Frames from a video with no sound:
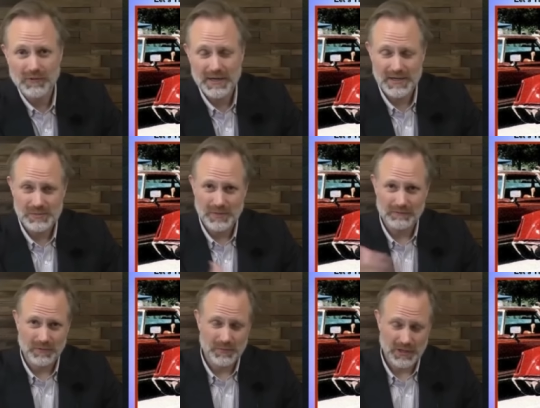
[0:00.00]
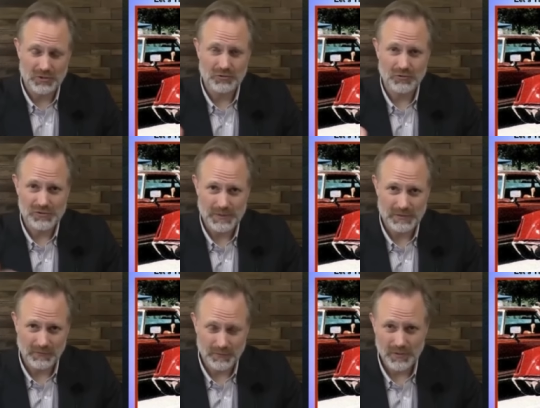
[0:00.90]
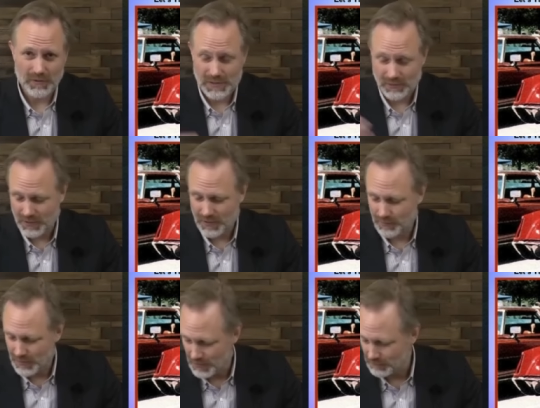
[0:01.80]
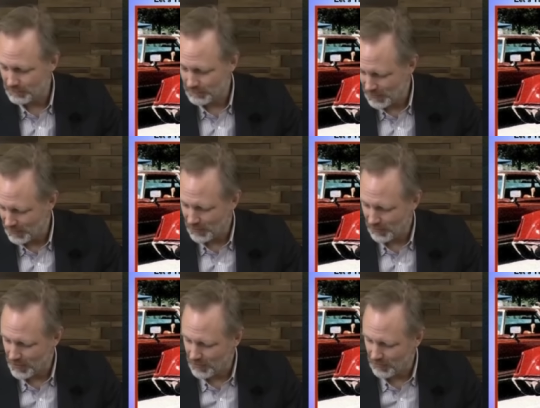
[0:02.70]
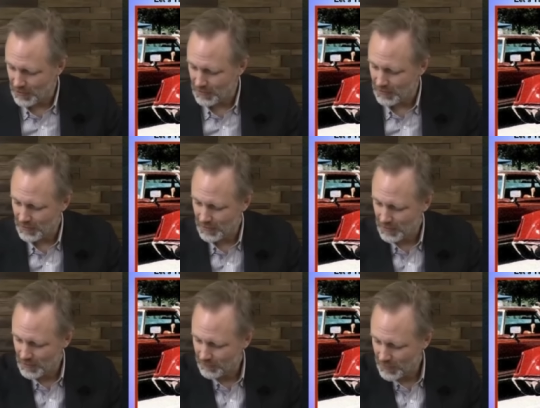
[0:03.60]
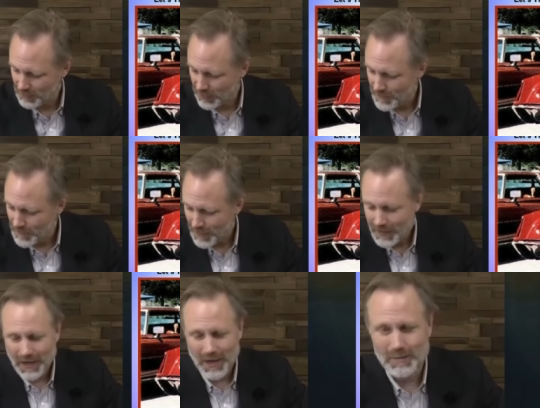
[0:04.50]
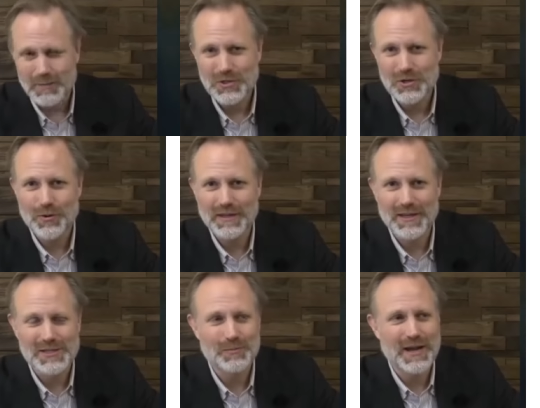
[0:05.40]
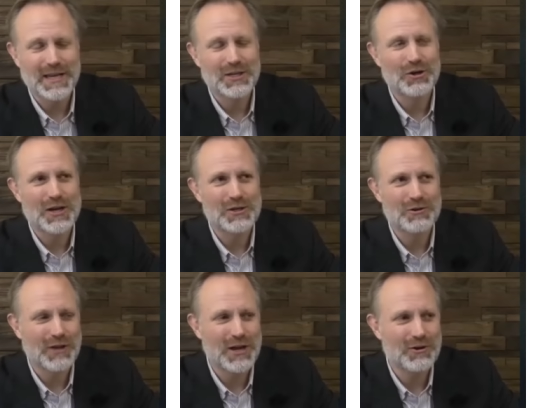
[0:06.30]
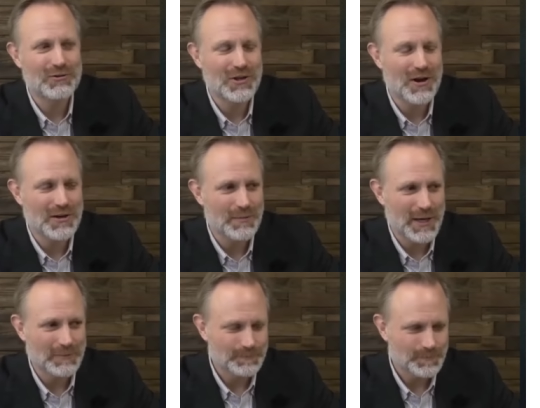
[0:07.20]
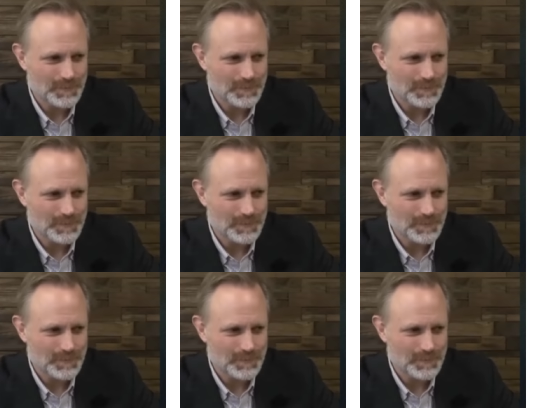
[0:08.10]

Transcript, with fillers: right has been re- the controls have been removed so it can be in theory created infinitely um, two quick things mike in your in your letter you talked about